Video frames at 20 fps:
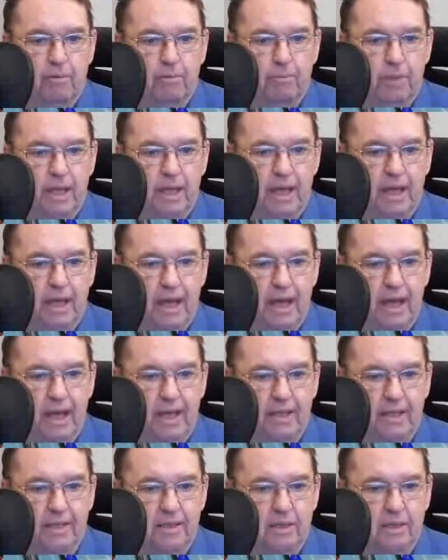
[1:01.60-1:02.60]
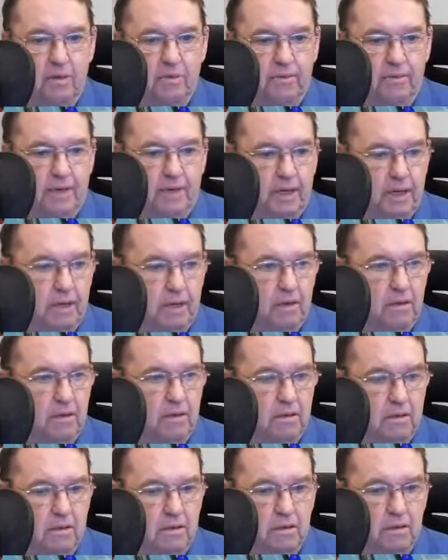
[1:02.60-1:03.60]
PAs over here.
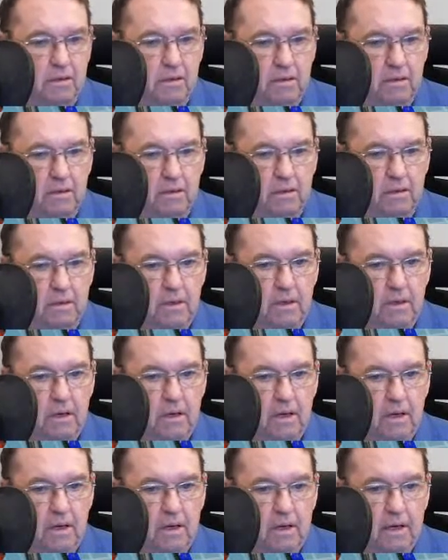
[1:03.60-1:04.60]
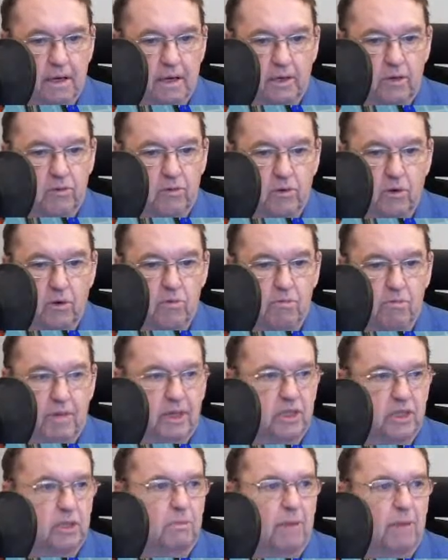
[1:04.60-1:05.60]
And I don't know
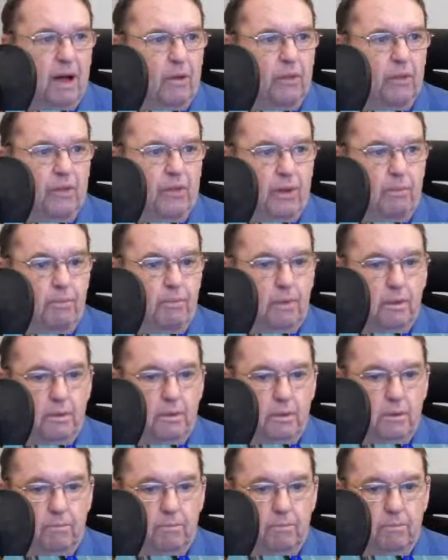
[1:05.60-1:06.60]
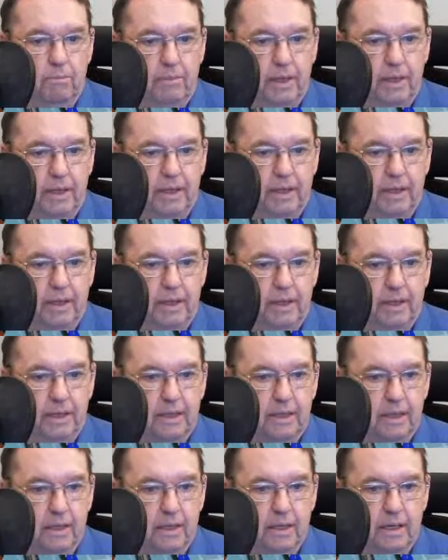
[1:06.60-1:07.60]
much about them, but
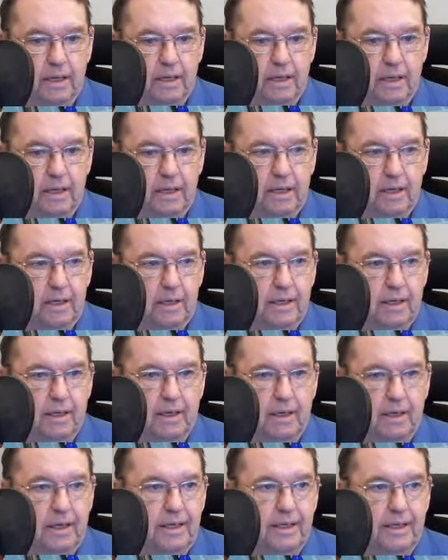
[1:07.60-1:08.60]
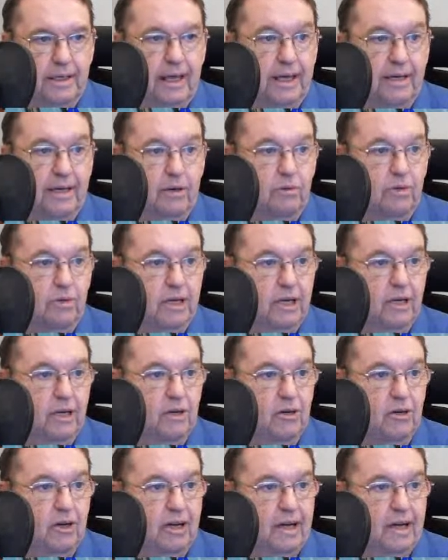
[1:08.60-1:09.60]
they don't
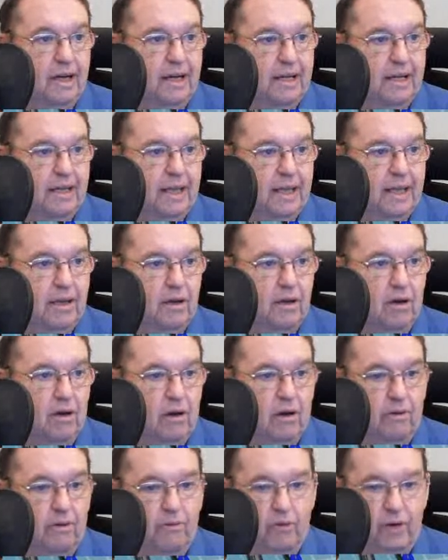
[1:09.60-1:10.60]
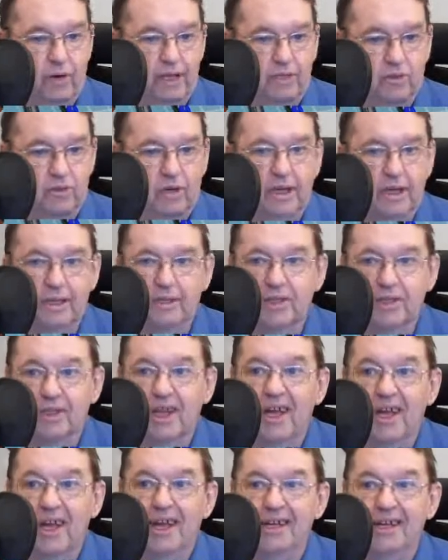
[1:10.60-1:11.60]
look like they are freight trains,
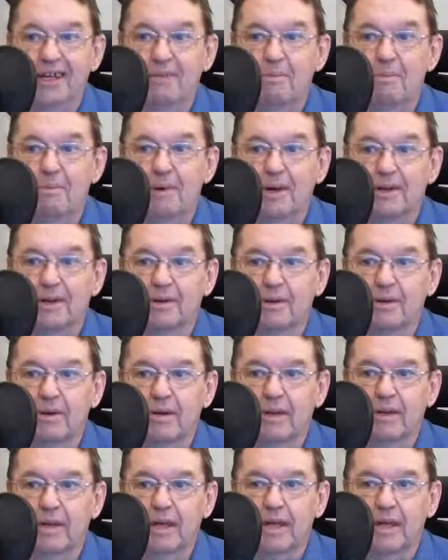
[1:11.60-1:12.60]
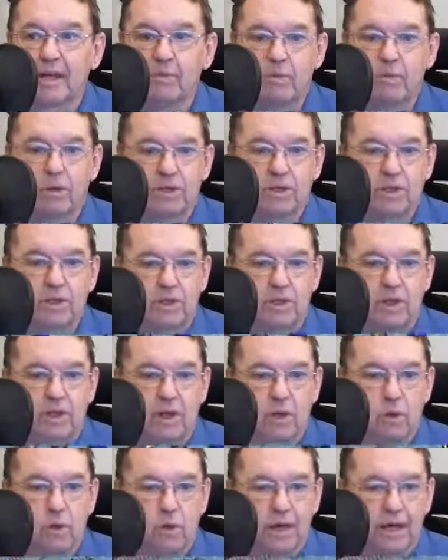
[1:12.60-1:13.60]
but it was the
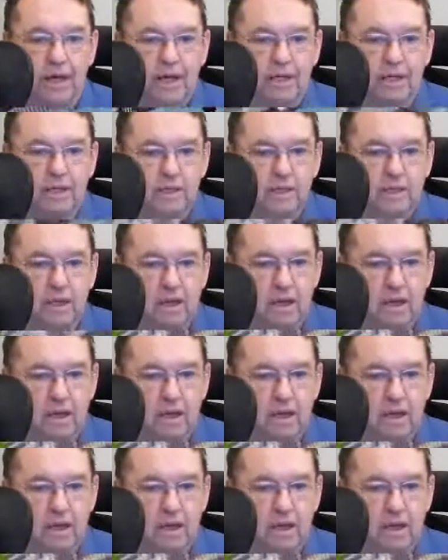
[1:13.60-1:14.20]
quickest